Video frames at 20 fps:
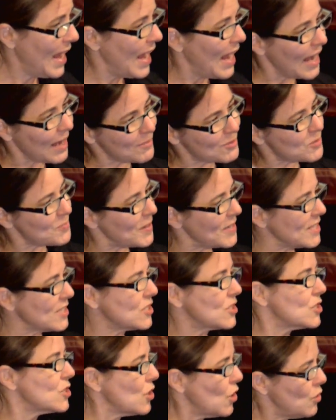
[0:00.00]
And I'm spending
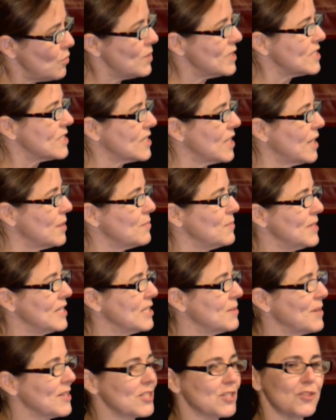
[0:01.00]
so much time reading
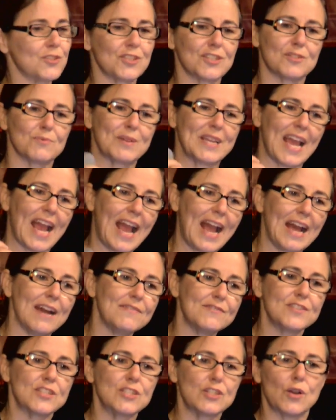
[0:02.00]
about solutions. We
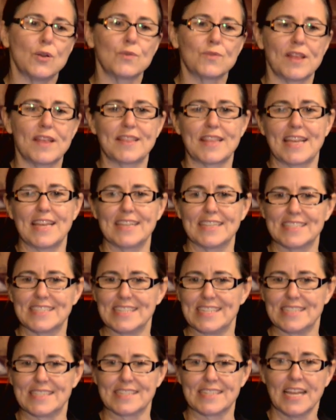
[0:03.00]
have to know that they
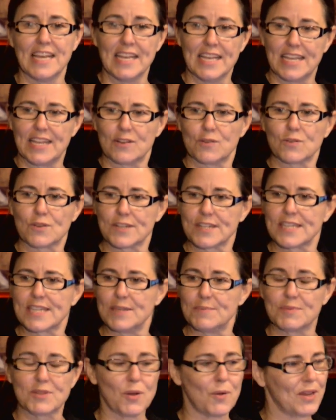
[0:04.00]
exist in order to
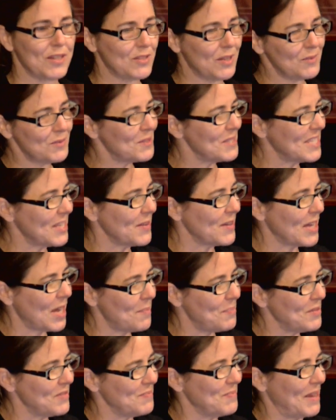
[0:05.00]
keep going. So I just want to tell you a
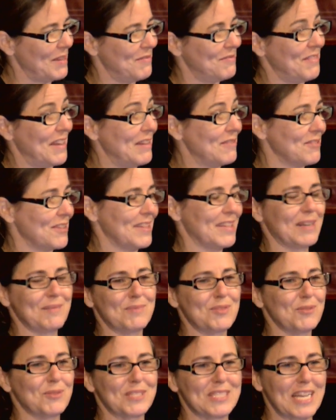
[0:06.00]
couple of my favorite that I'm
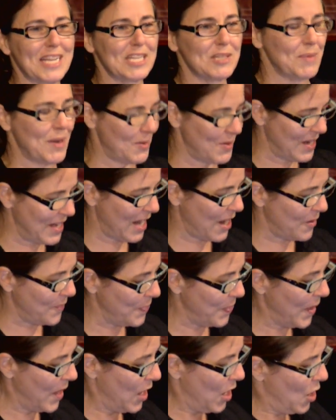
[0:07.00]
so excited about right now.
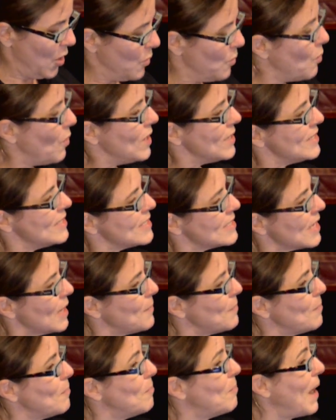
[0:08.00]
One is
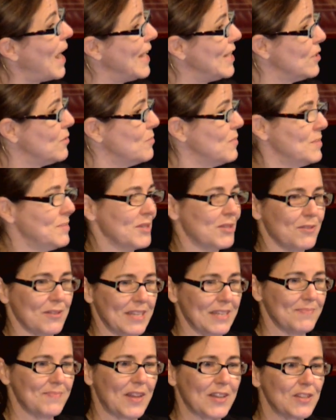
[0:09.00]

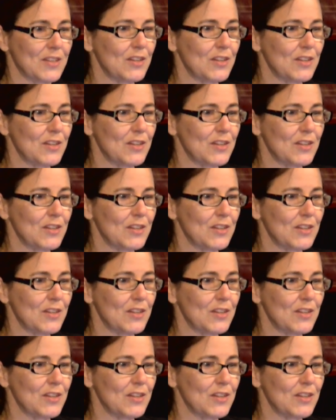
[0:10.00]
biomimicry. I don't